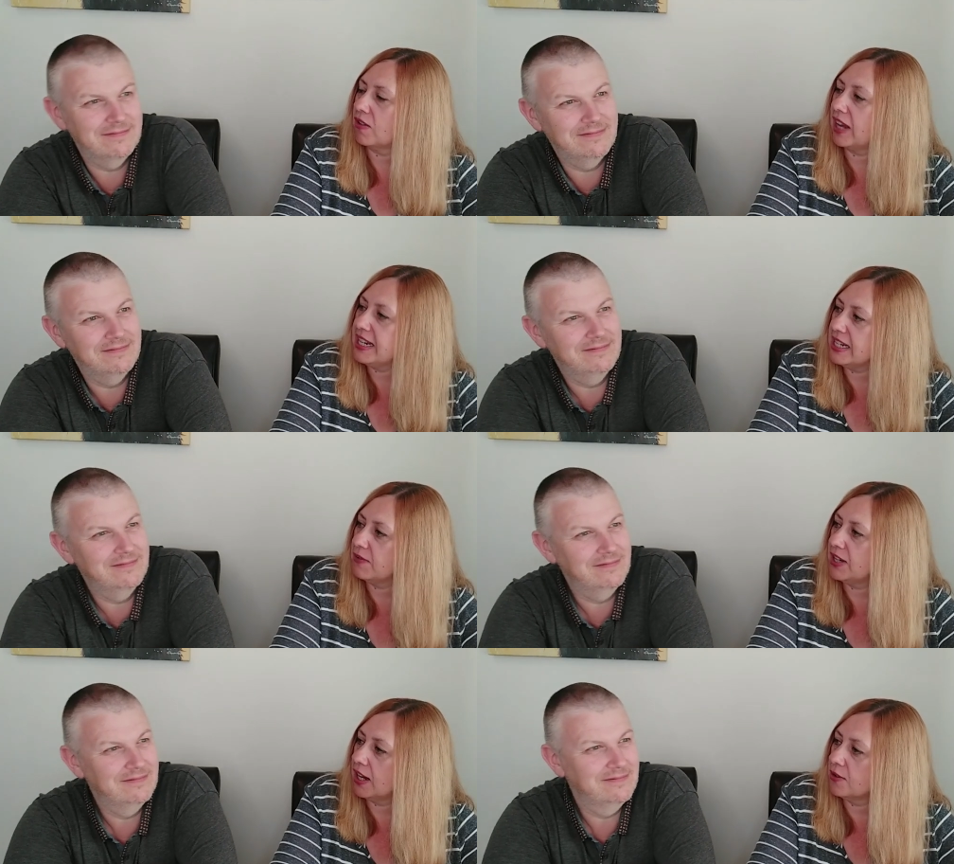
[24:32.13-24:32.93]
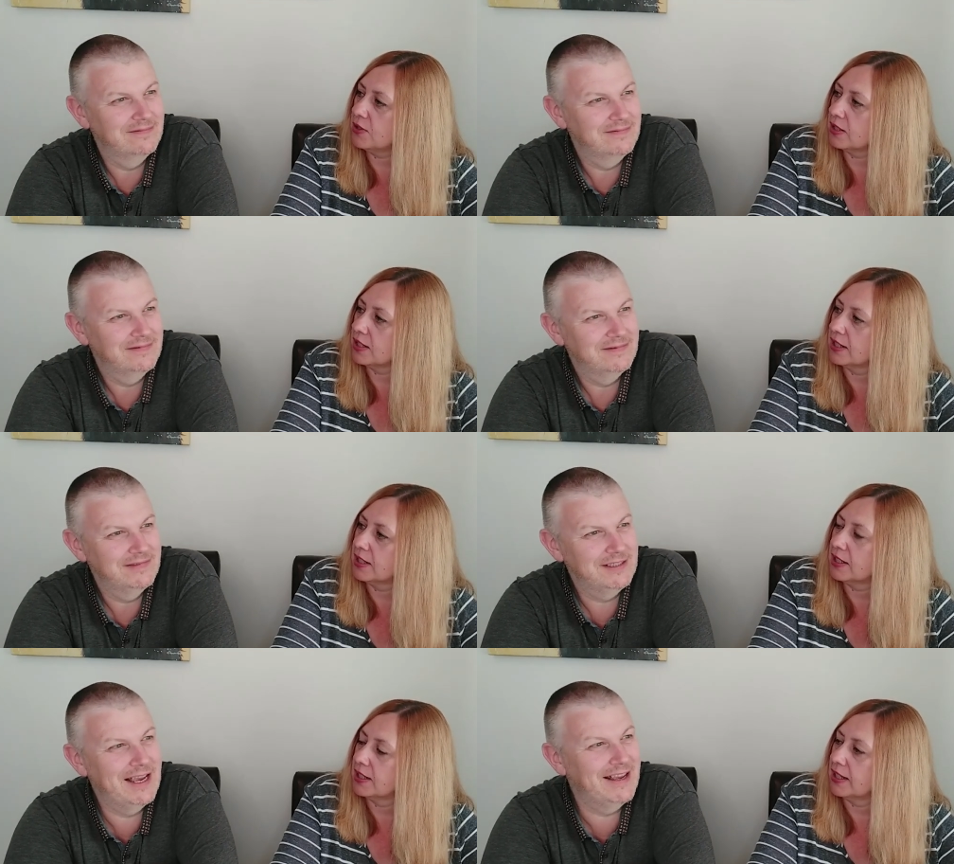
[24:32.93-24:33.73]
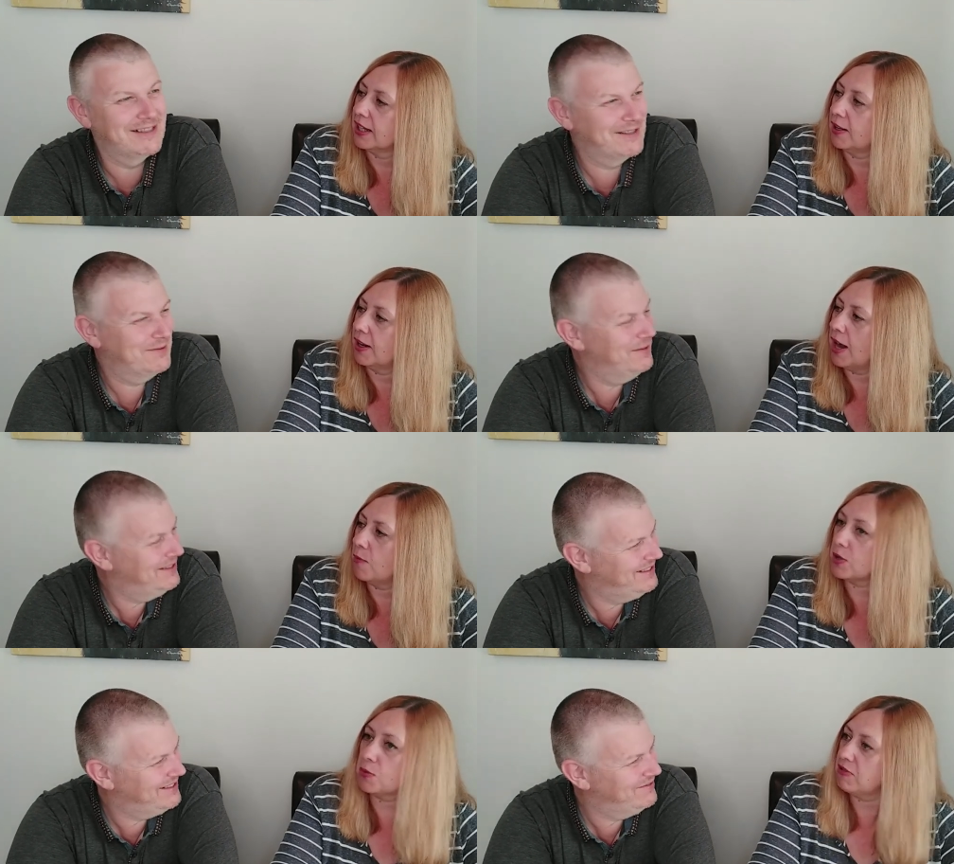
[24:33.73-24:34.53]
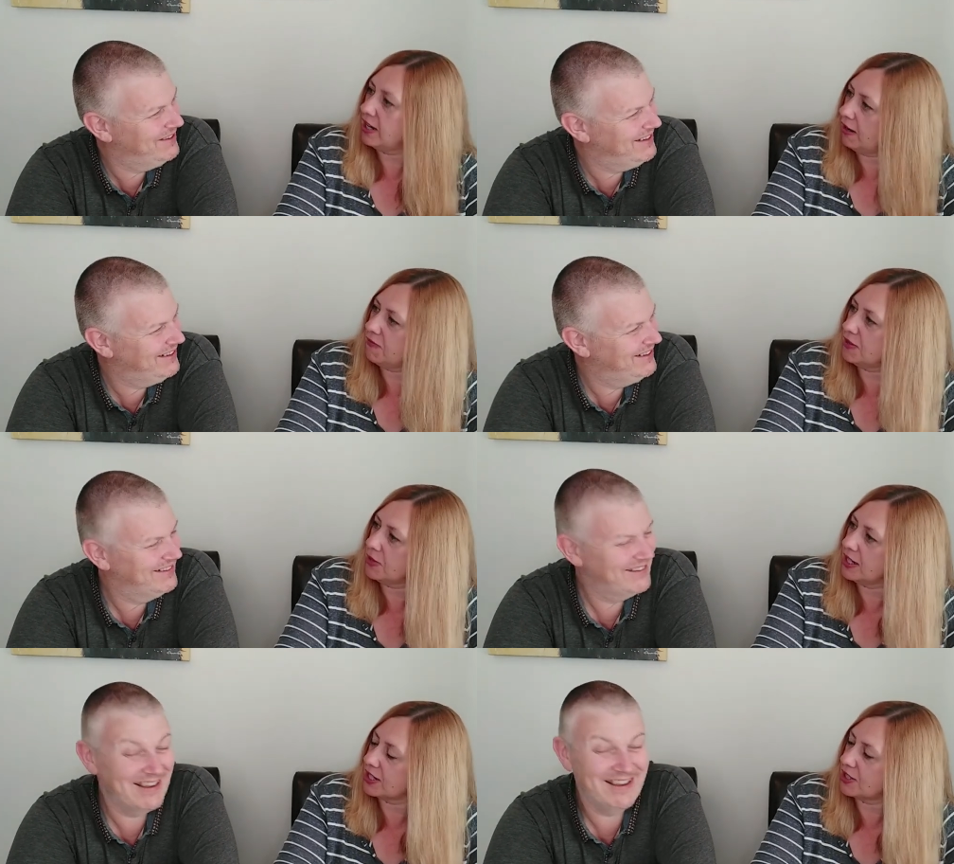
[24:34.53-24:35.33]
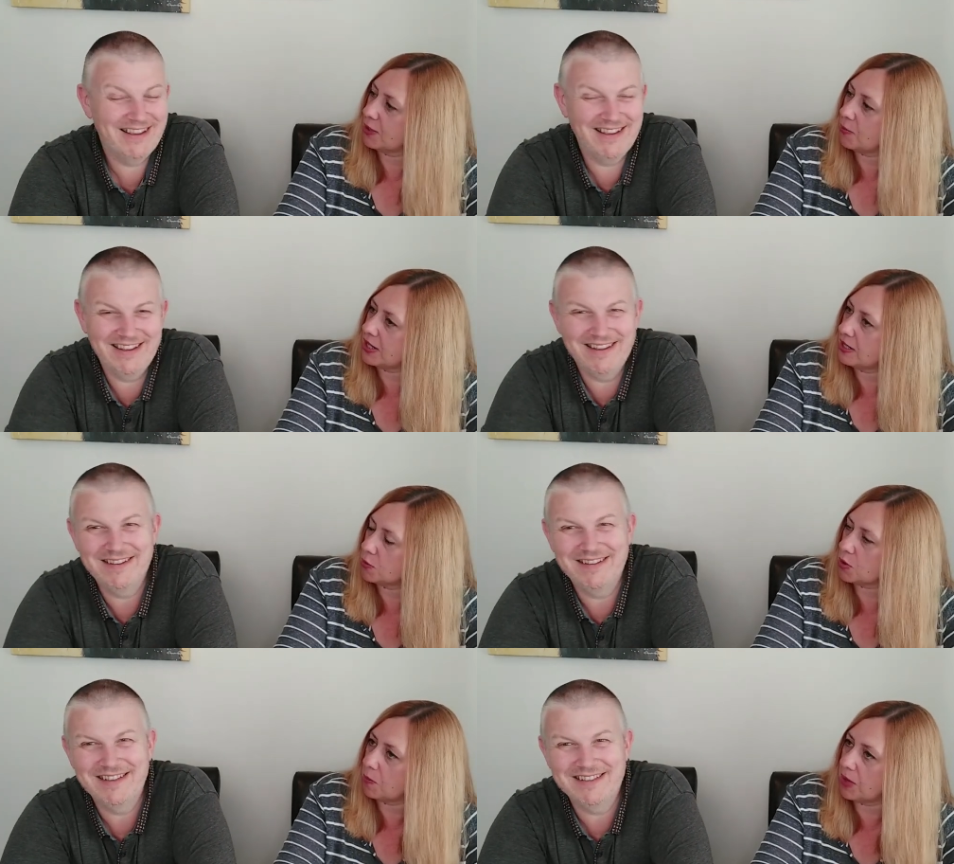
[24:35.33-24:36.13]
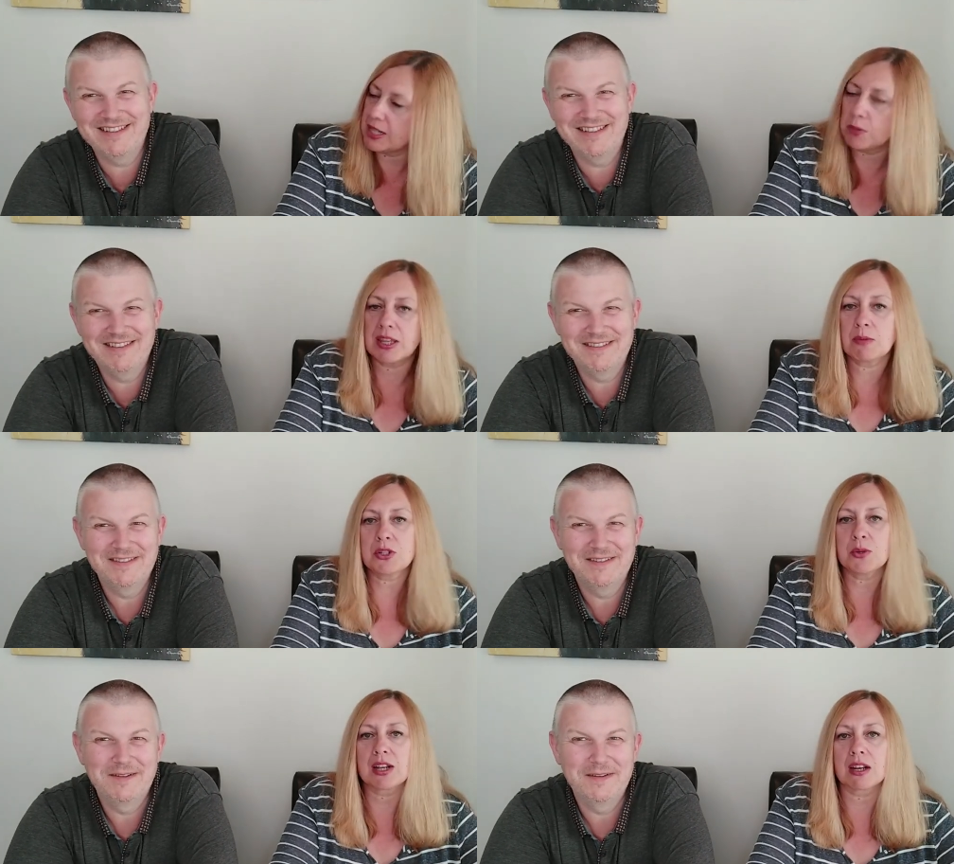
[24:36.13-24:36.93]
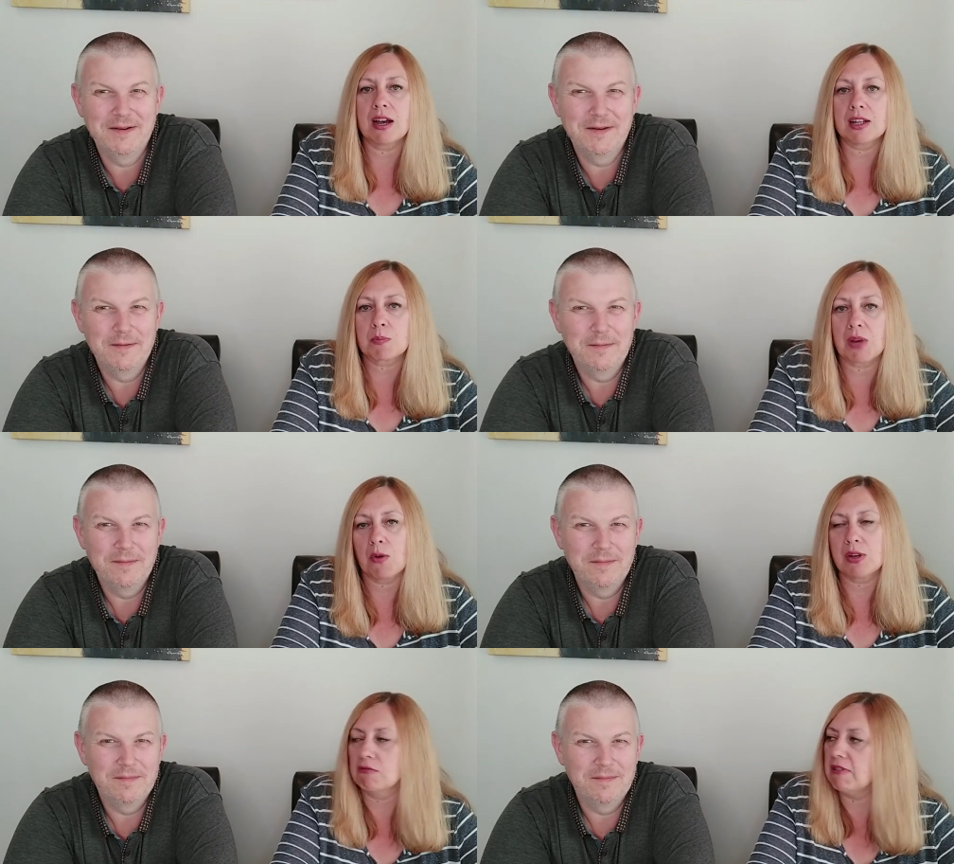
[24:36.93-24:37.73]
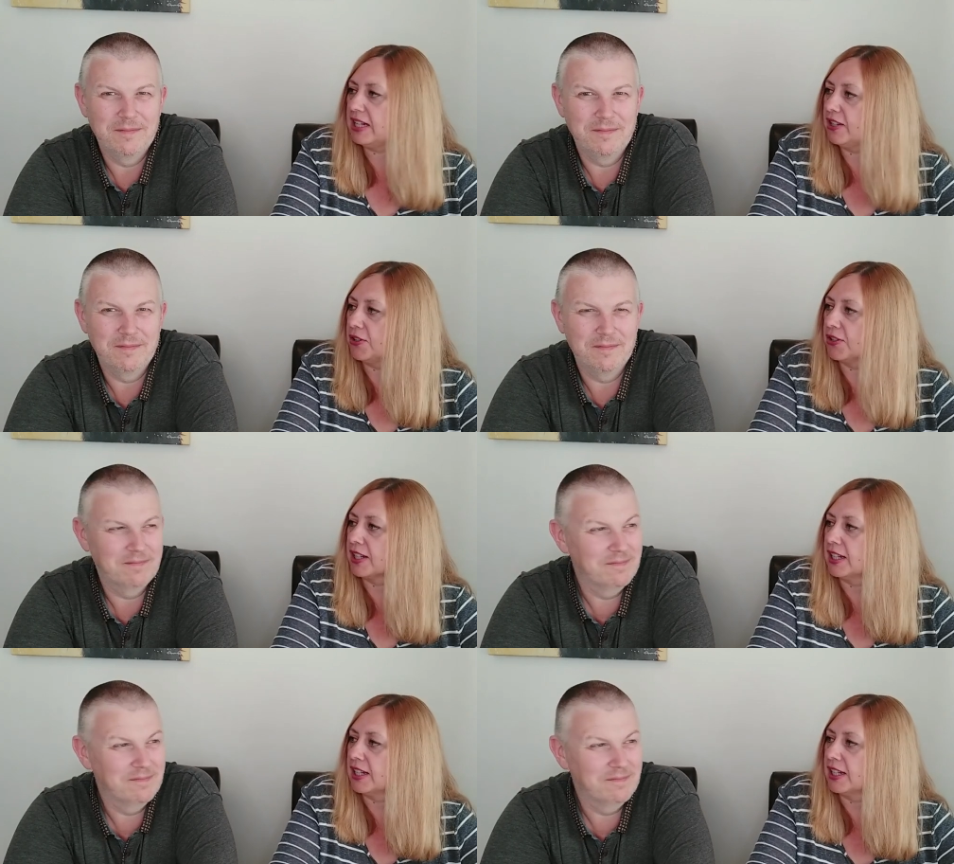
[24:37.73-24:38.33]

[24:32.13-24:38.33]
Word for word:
Speaker 1: of Lainey's videos Yes, um, did, which was really we? lovely, wasn't it? Yeah, we yeah, went to a place it. where they were doing glass blowing, really good.